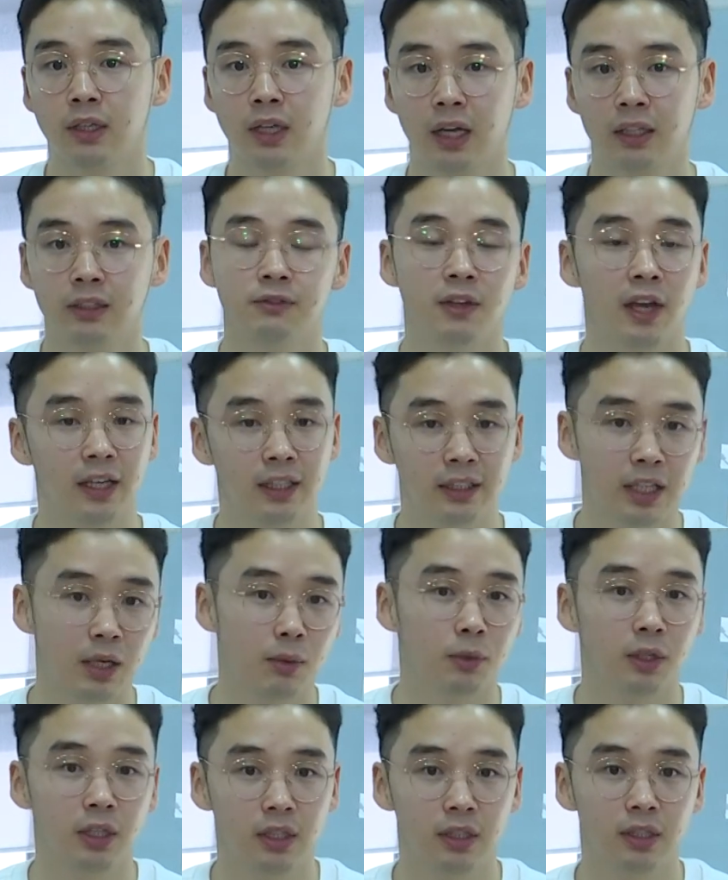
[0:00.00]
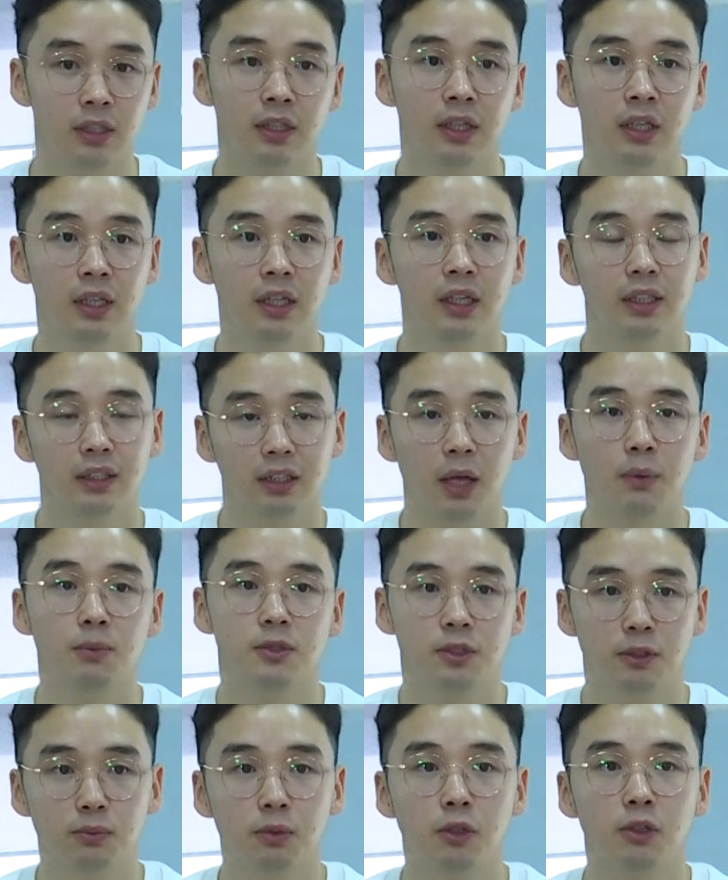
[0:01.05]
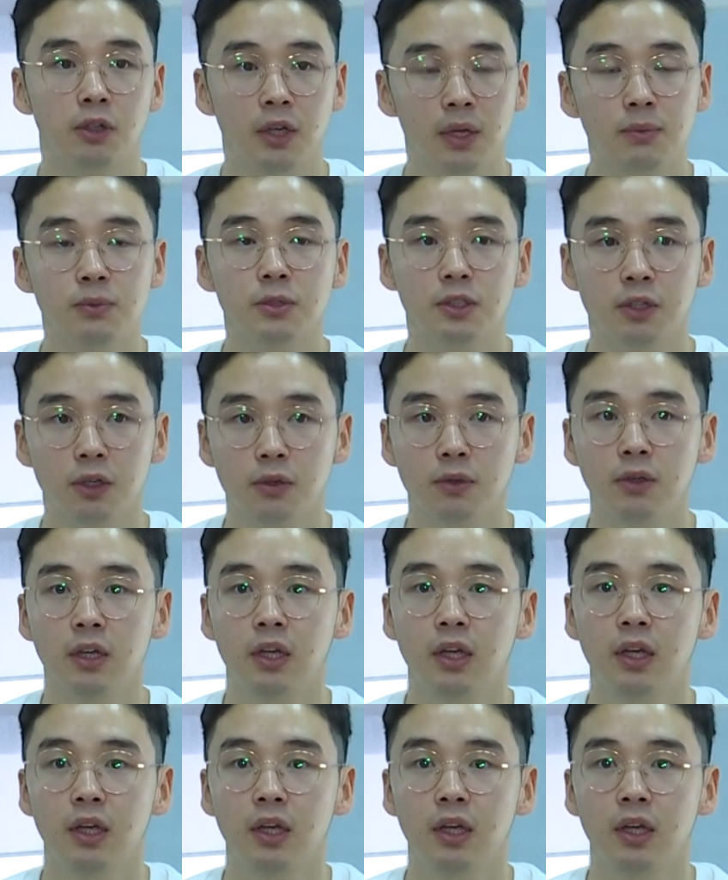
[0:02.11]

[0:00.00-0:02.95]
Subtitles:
kind of academic year types of programs. So